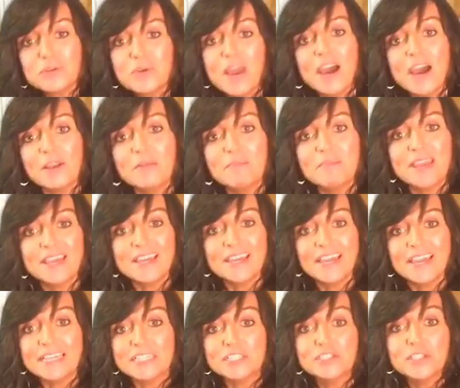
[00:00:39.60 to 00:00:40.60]
you how to make
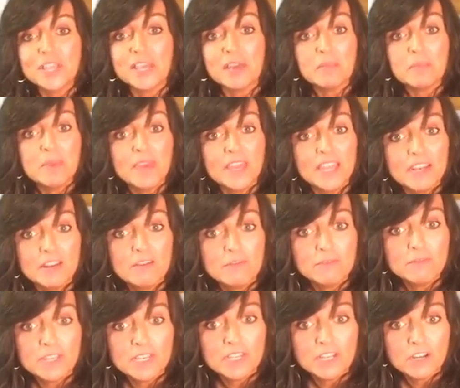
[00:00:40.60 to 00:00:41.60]
a champagne
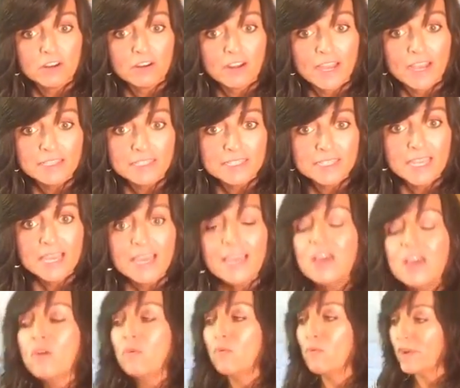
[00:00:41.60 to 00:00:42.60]
vinaigrette
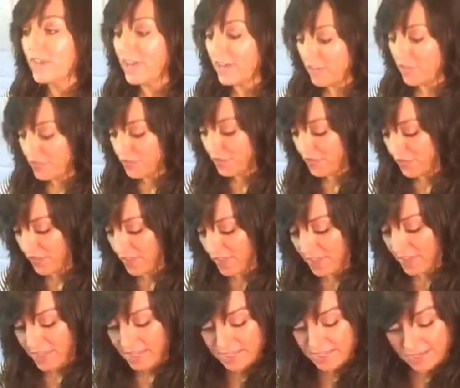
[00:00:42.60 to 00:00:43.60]
with
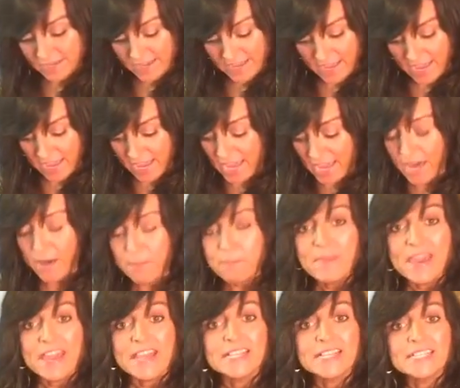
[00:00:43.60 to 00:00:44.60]
an
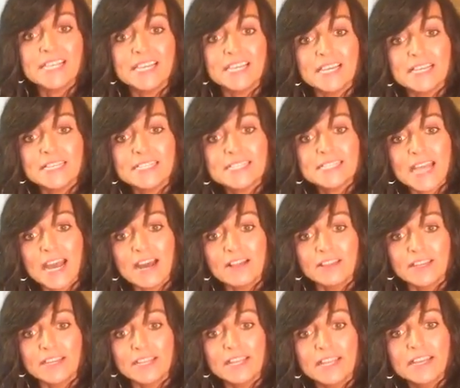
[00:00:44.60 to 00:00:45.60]
amazing
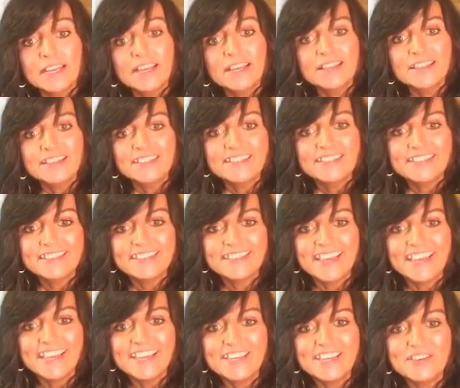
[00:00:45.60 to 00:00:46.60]
salad.
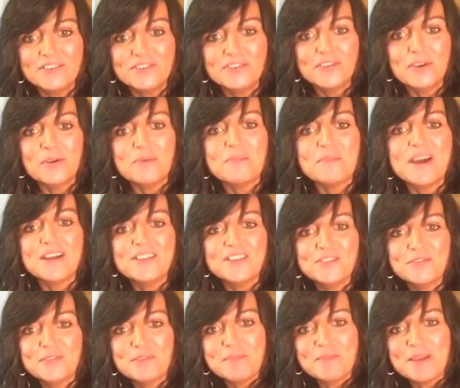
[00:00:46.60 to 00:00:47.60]
Thank you so
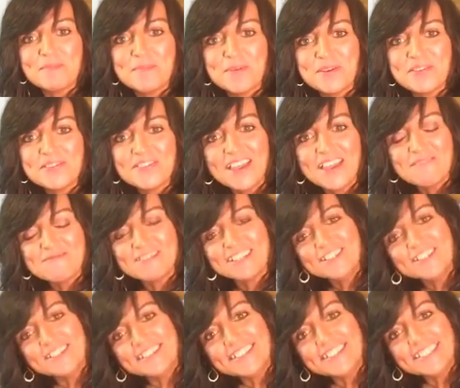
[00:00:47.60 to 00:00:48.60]
much for my birthday
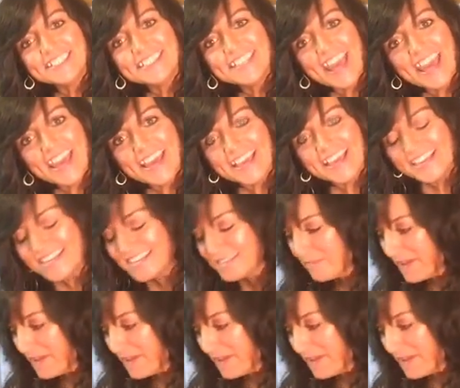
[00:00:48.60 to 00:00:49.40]
wishes. Today is